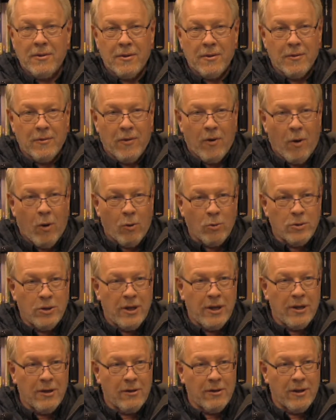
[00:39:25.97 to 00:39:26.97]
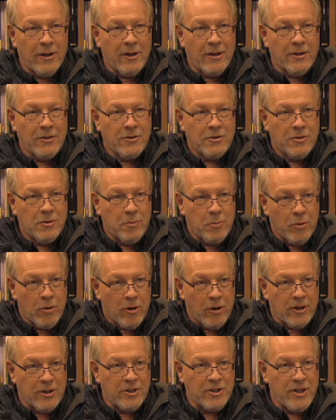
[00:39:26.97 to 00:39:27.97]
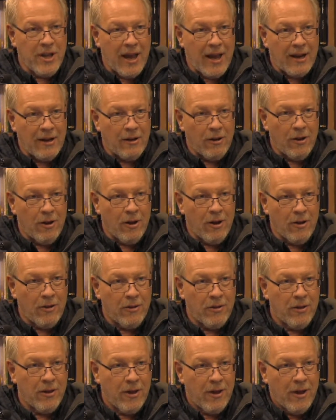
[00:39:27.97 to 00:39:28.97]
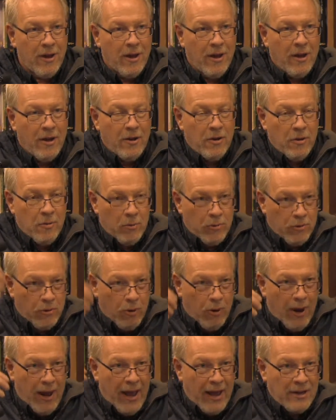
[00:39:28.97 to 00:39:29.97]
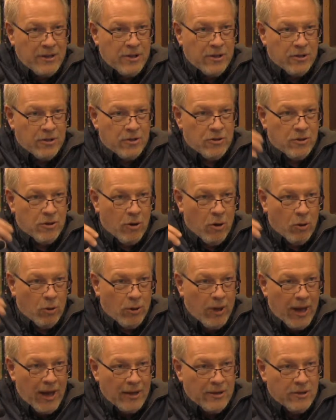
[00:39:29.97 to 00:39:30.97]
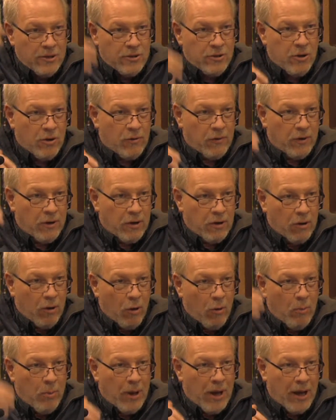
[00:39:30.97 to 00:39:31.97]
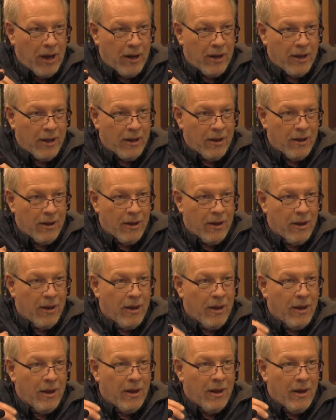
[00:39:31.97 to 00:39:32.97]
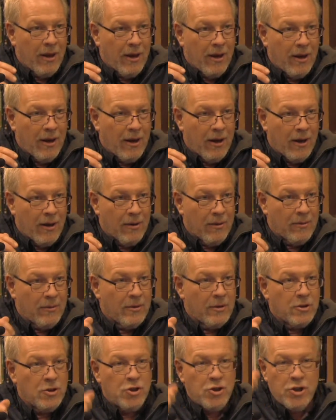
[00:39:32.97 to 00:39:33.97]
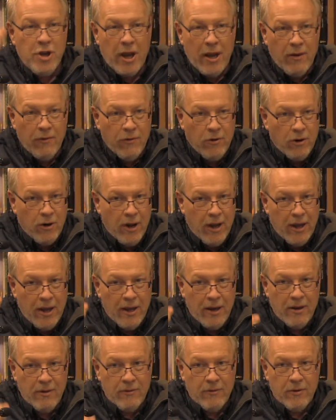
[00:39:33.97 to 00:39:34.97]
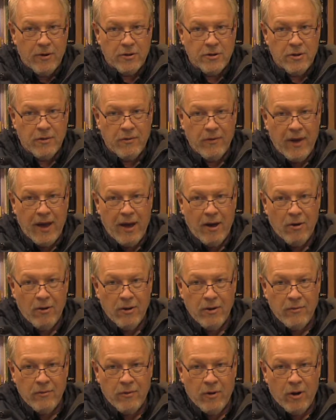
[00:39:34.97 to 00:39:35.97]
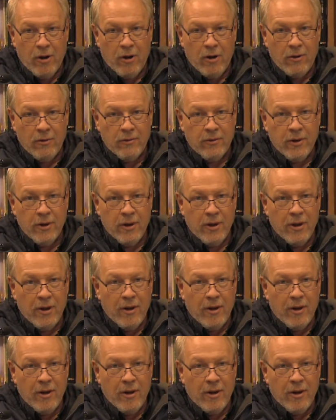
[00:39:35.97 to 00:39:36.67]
the whole deal is you put on sackcloth, you throw ashes, cold ashes over your whole body, shave your head if there's a vow involved,